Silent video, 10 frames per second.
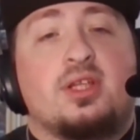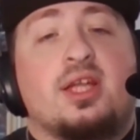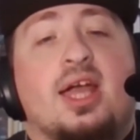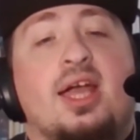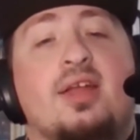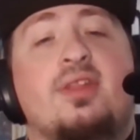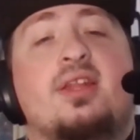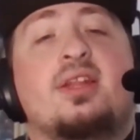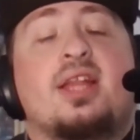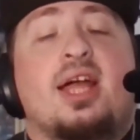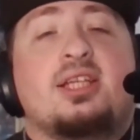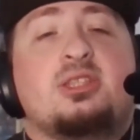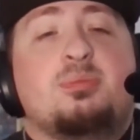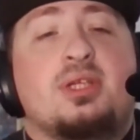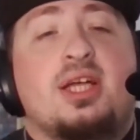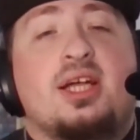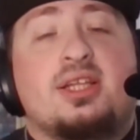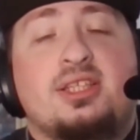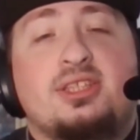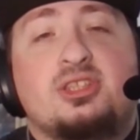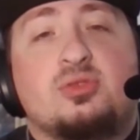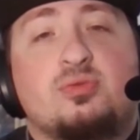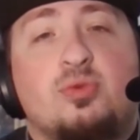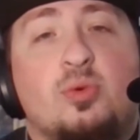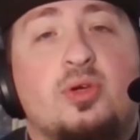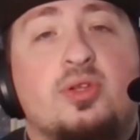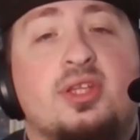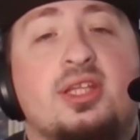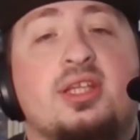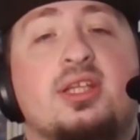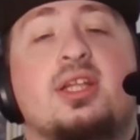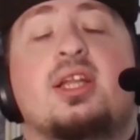And then last but not least, for the